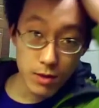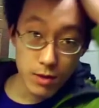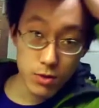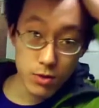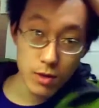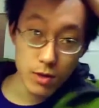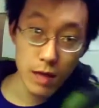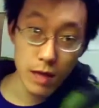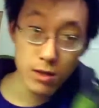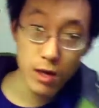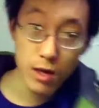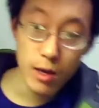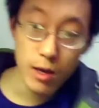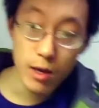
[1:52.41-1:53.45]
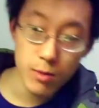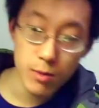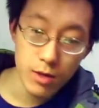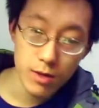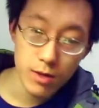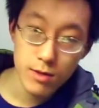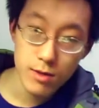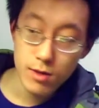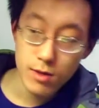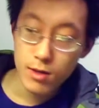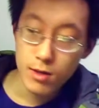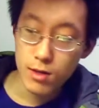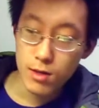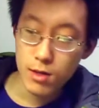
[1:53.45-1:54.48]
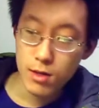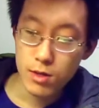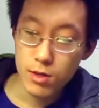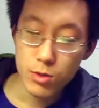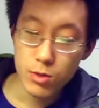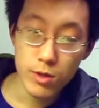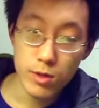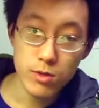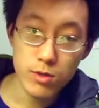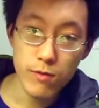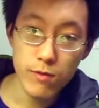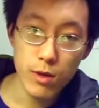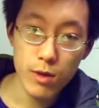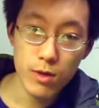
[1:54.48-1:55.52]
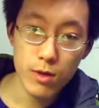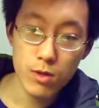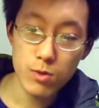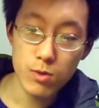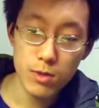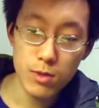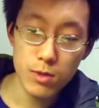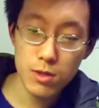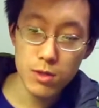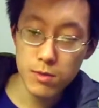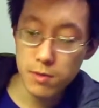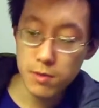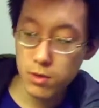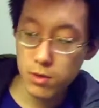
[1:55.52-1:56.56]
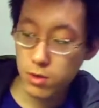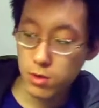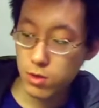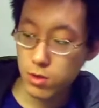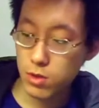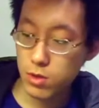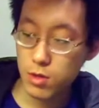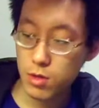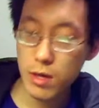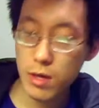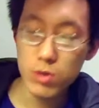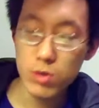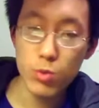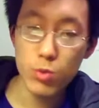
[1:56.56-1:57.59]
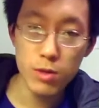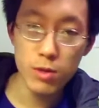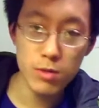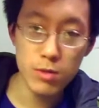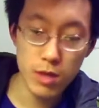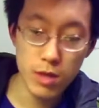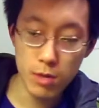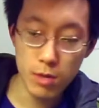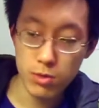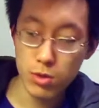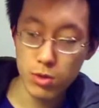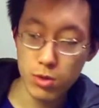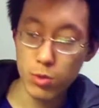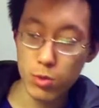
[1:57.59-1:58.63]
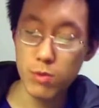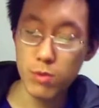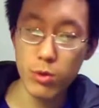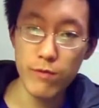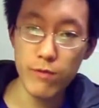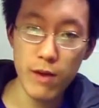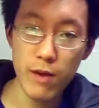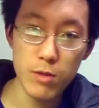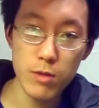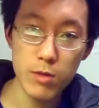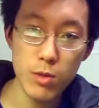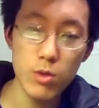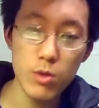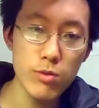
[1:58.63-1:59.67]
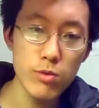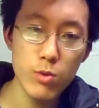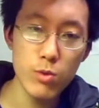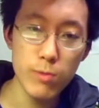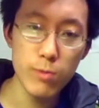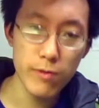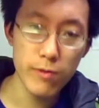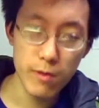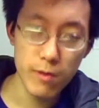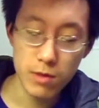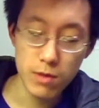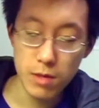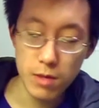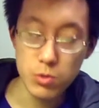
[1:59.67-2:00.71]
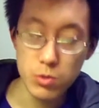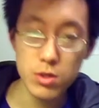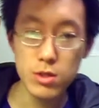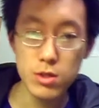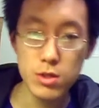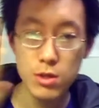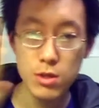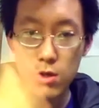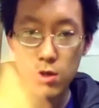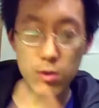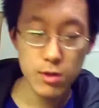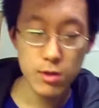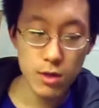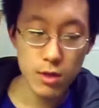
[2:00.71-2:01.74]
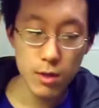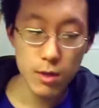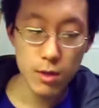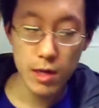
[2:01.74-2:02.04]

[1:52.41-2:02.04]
at the time, it's going to vary a little bit. So it's usually about 1 milliamp or 1.5 milliamp, 1 to 1.5 milliamps, which is the